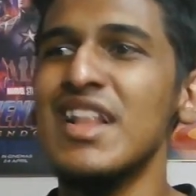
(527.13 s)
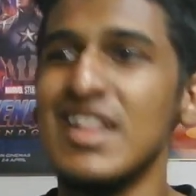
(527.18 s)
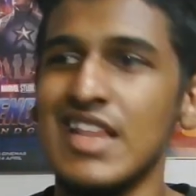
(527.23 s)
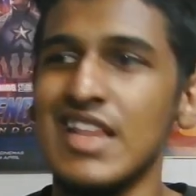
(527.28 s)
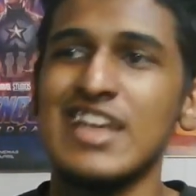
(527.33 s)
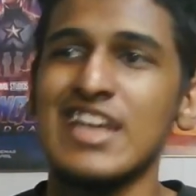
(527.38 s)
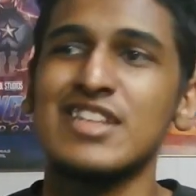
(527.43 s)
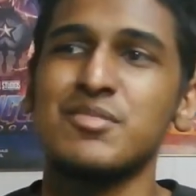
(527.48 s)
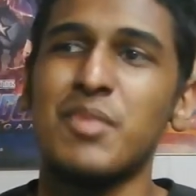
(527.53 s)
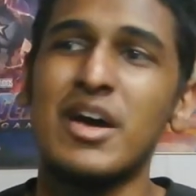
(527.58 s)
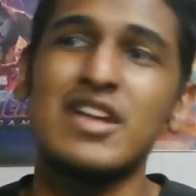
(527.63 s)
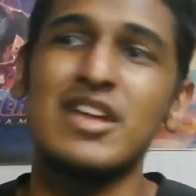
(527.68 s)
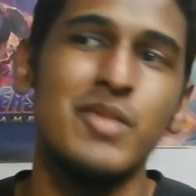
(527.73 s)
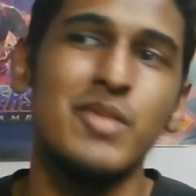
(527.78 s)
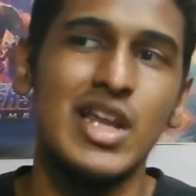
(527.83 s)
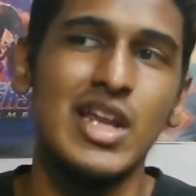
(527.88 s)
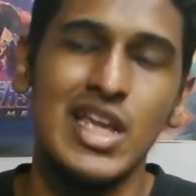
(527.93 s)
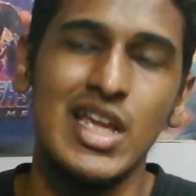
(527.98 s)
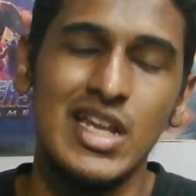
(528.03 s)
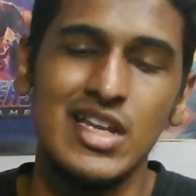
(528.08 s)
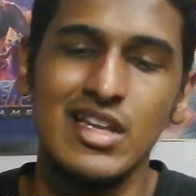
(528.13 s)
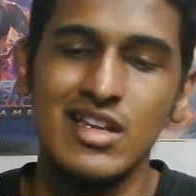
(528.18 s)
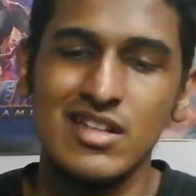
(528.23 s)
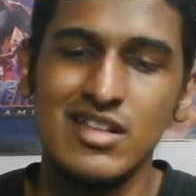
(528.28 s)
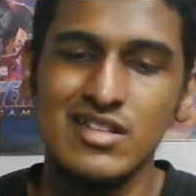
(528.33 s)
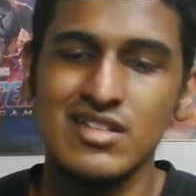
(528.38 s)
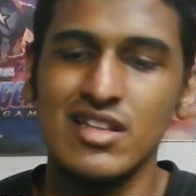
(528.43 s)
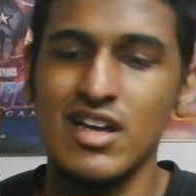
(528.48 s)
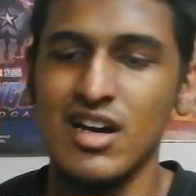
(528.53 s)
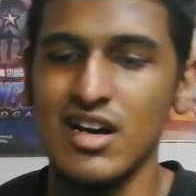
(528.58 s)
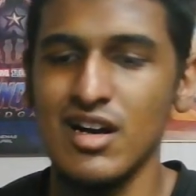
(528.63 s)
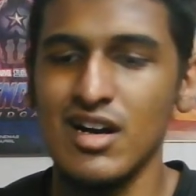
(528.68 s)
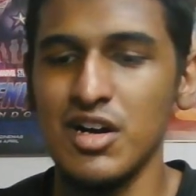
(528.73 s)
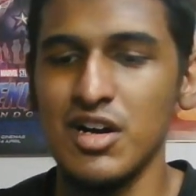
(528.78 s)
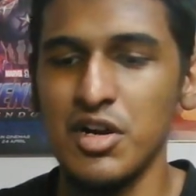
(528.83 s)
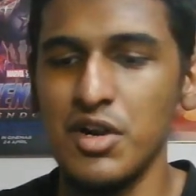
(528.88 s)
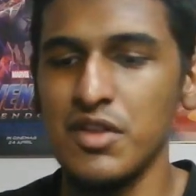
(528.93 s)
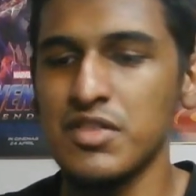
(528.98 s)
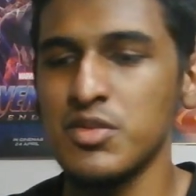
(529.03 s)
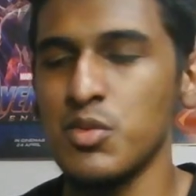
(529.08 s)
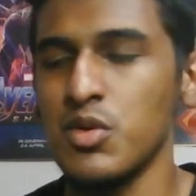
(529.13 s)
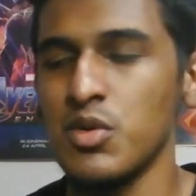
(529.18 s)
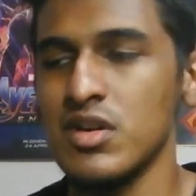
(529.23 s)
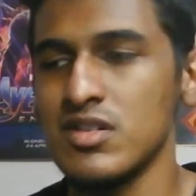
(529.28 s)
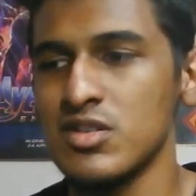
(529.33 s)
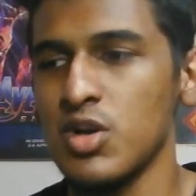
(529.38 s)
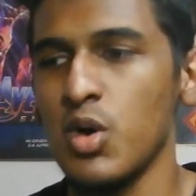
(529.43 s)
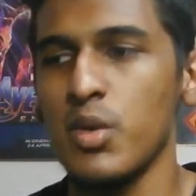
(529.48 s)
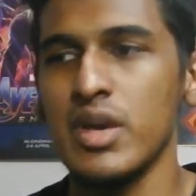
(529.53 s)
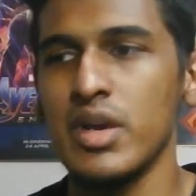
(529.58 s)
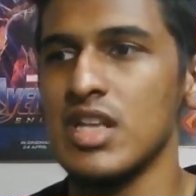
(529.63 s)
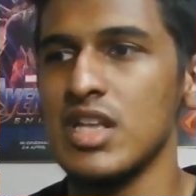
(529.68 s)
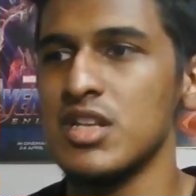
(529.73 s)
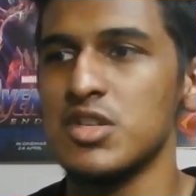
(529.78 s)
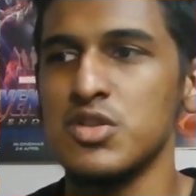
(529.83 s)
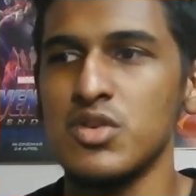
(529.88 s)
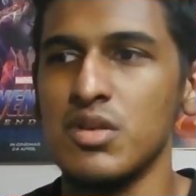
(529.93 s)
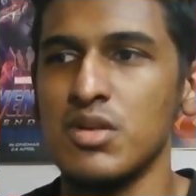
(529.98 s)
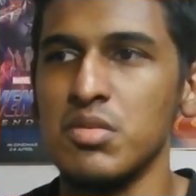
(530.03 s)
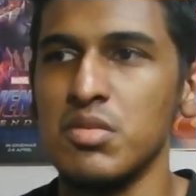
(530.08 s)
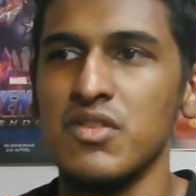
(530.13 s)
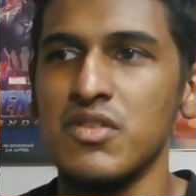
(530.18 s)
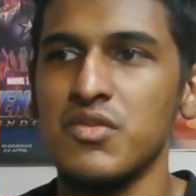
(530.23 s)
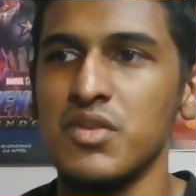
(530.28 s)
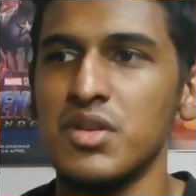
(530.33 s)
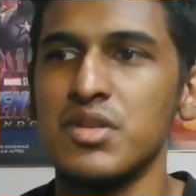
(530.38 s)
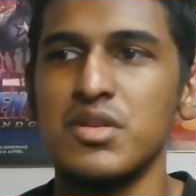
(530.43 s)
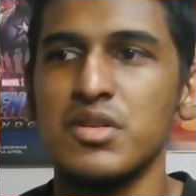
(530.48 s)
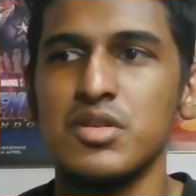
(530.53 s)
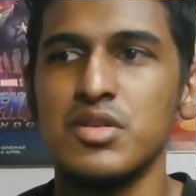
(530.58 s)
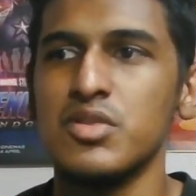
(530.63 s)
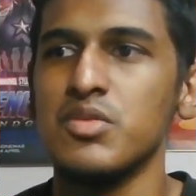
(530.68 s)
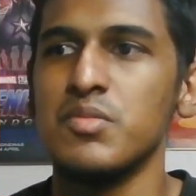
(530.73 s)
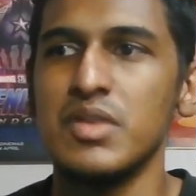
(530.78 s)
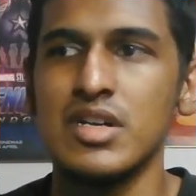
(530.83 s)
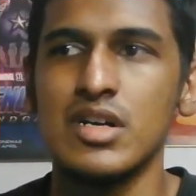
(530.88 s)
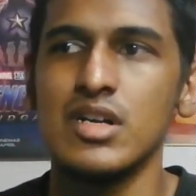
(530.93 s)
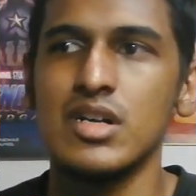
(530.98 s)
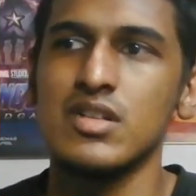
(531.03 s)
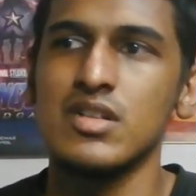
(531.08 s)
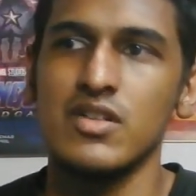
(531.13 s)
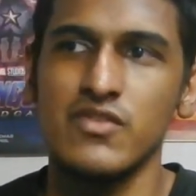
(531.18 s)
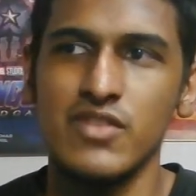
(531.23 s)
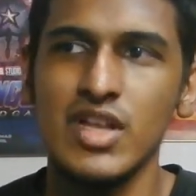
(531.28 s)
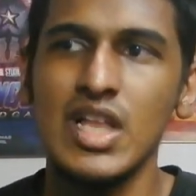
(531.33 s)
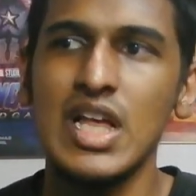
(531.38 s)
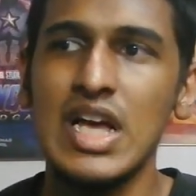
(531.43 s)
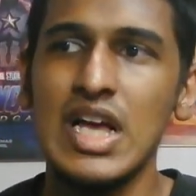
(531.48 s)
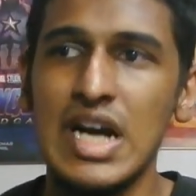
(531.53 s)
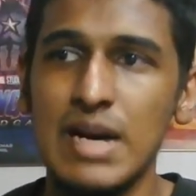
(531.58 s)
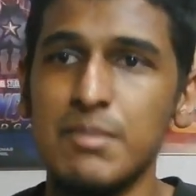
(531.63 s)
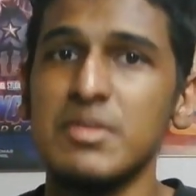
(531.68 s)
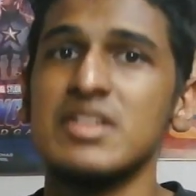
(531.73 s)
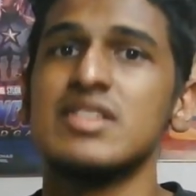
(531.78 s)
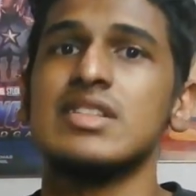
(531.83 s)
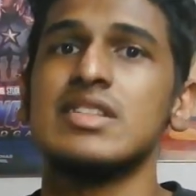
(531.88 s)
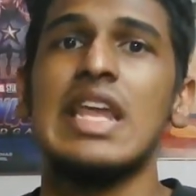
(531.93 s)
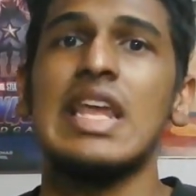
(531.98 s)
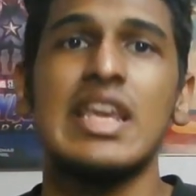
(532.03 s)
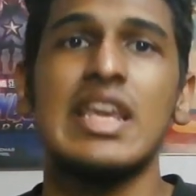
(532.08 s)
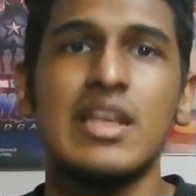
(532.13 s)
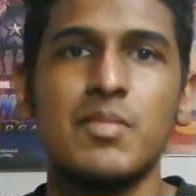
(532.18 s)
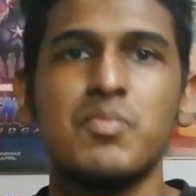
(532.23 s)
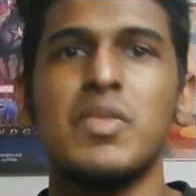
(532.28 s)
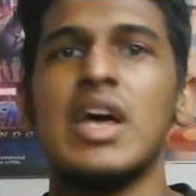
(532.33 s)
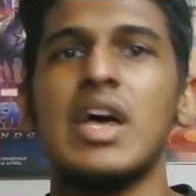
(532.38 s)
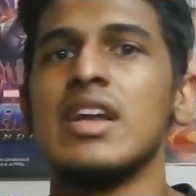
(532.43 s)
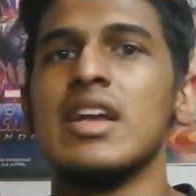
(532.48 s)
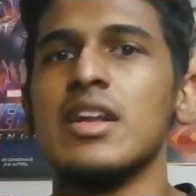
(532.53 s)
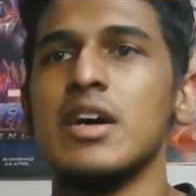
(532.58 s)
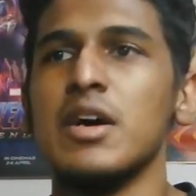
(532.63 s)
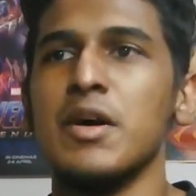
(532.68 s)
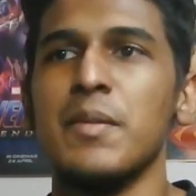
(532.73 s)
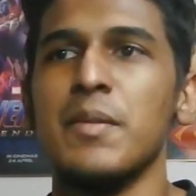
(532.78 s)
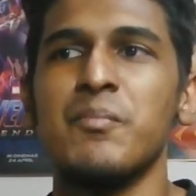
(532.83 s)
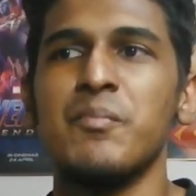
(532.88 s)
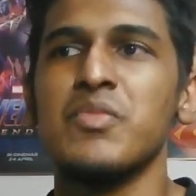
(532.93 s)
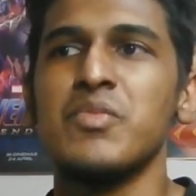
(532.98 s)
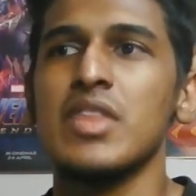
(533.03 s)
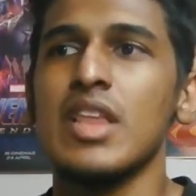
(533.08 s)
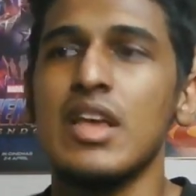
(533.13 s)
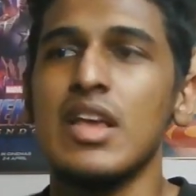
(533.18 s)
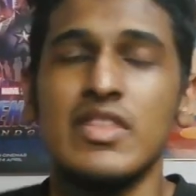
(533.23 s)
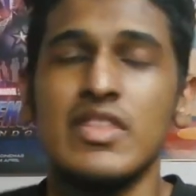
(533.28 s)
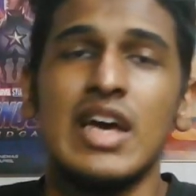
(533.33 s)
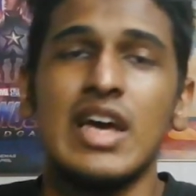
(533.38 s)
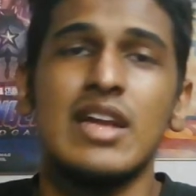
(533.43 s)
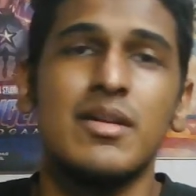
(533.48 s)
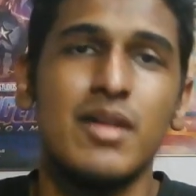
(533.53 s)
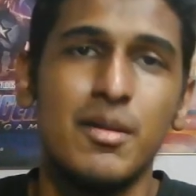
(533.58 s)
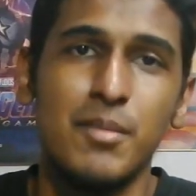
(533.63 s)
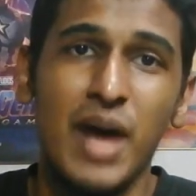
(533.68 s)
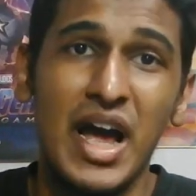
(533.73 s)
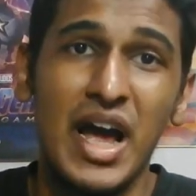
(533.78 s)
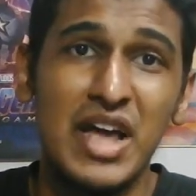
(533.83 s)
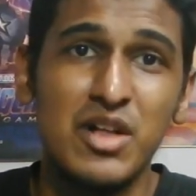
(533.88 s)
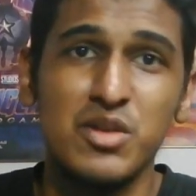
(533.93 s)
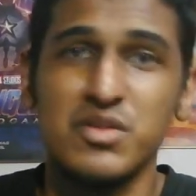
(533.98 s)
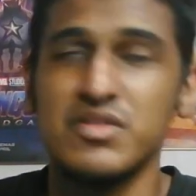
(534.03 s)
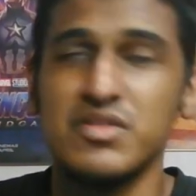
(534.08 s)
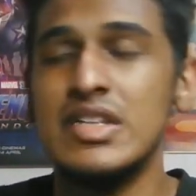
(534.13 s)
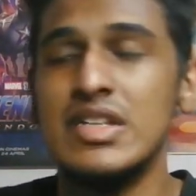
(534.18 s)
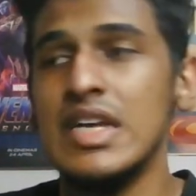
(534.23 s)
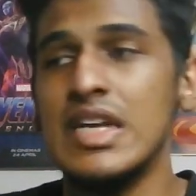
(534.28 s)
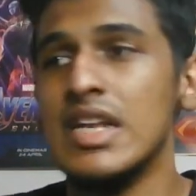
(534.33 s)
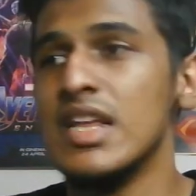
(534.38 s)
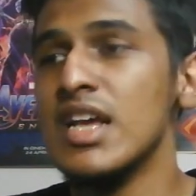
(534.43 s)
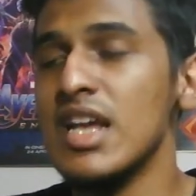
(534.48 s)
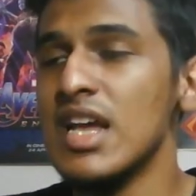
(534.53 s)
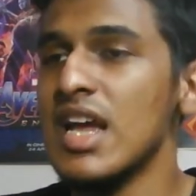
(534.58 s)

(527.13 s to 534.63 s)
Like Spider-Man India's Earth was going into oblivion too because of a mistake that Miles did.